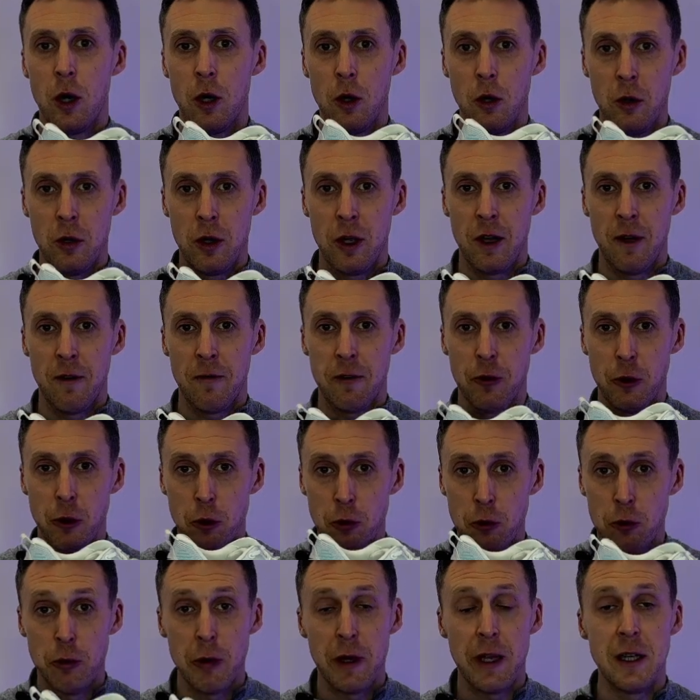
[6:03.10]
are looking for
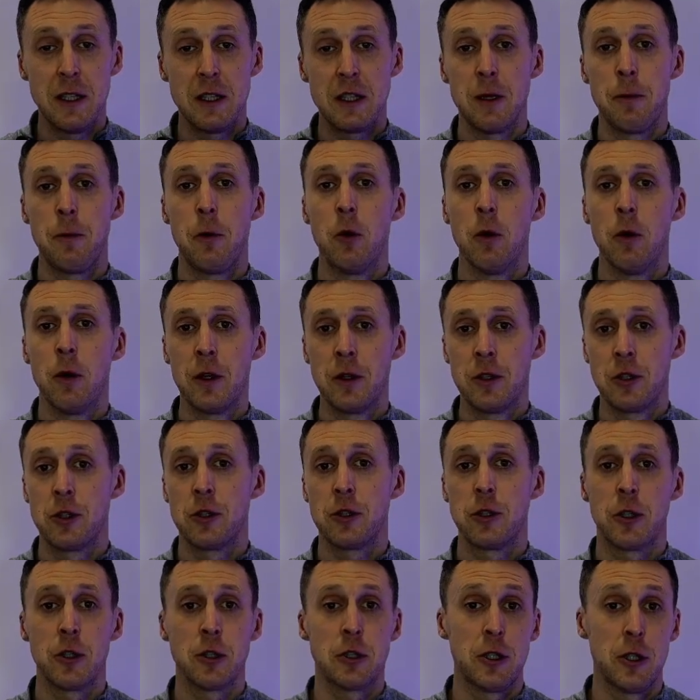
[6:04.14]
great support and
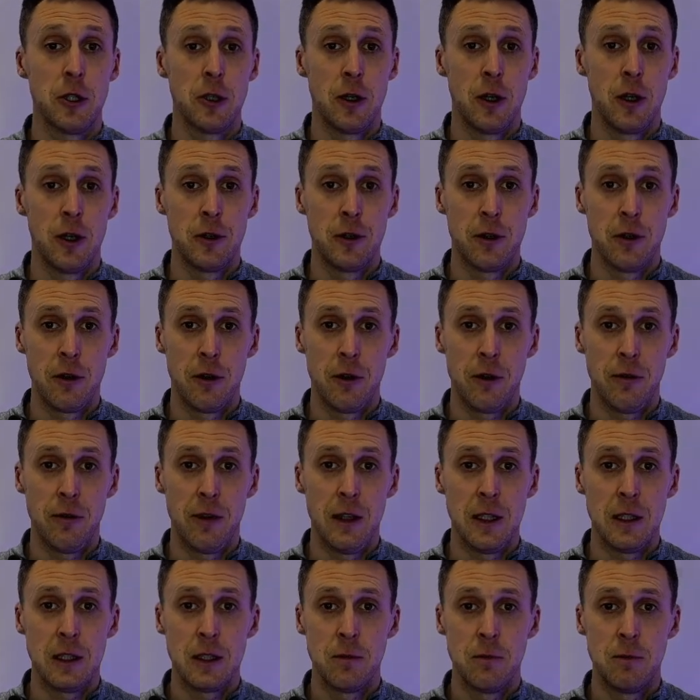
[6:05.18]
structure under their
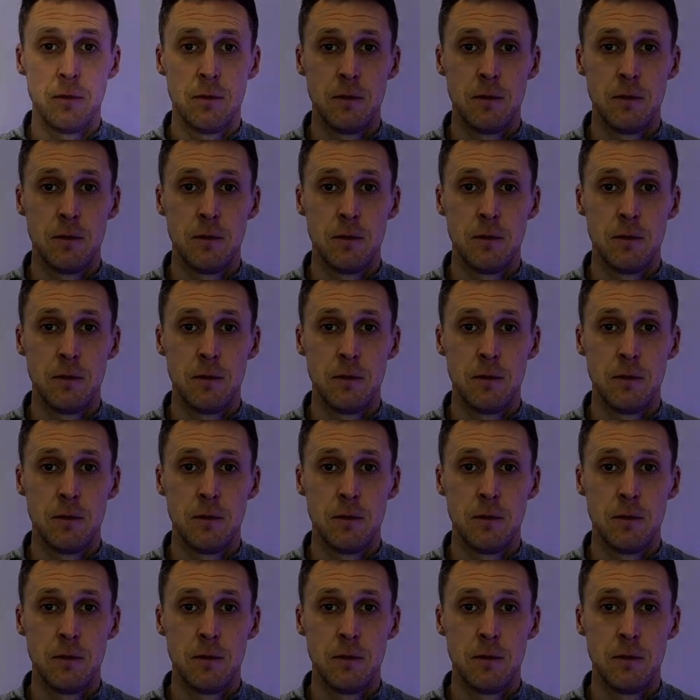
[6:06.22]
feet.